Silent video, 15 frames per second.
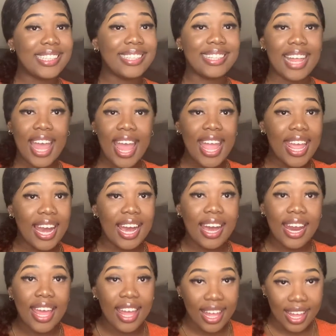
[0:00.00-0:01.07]
They
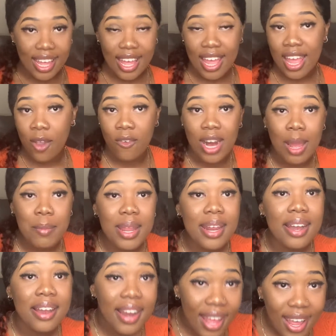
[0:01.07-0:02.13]
lit. When I
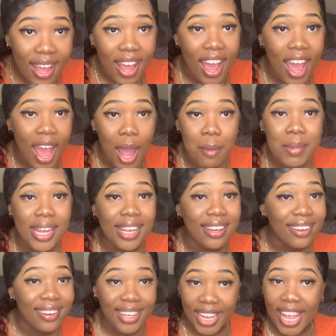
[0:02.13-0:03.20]
mean lit, I
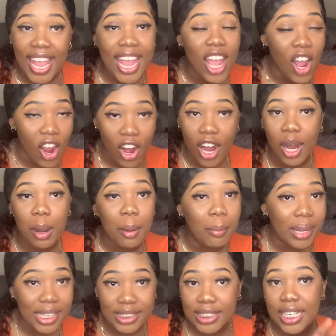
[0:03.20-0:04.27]
mean they are a
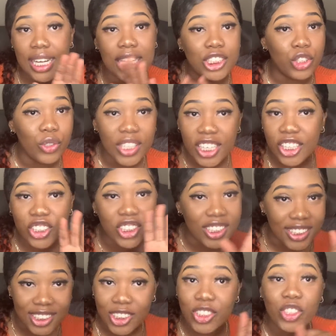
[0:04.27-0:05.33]
bunch of
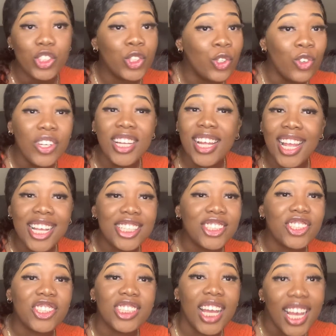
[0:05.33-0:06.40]
treacherous,
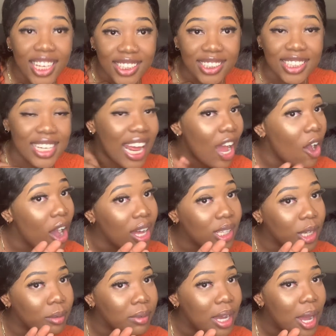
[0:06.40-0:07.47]
treacherous, and not all of
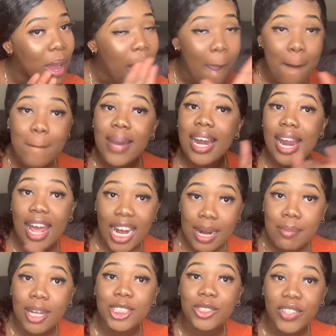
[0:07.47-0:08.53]
them, but a lot of
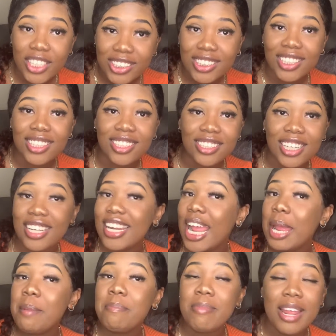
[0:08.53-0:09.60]
them are treacherous. And
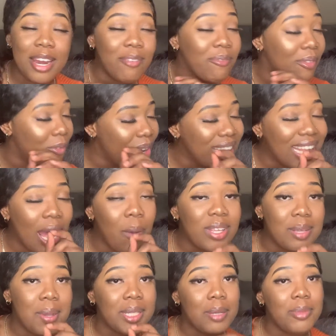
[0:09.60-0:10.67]
they, and one thing I would
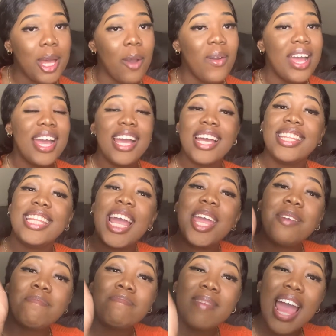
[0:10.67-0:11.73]
say about them though,
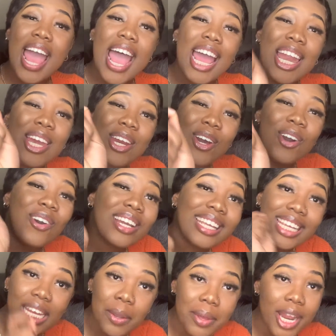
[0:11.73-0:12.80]
they mad low
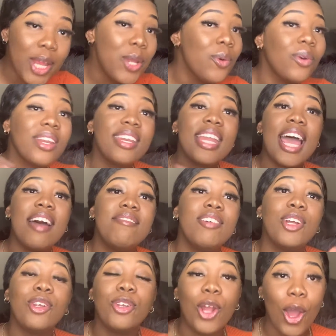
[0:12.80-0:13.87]
key with it. You would
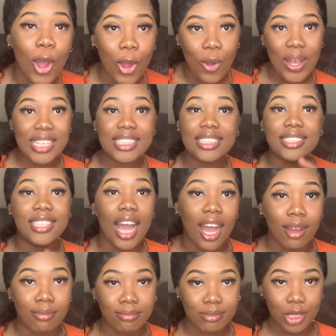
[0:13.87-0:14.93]
never know. It's
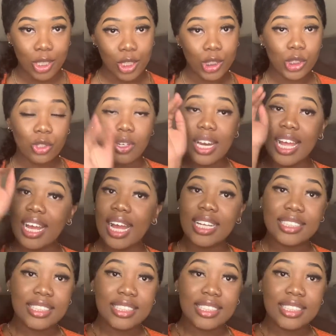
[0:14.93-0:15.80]
dumb. So like I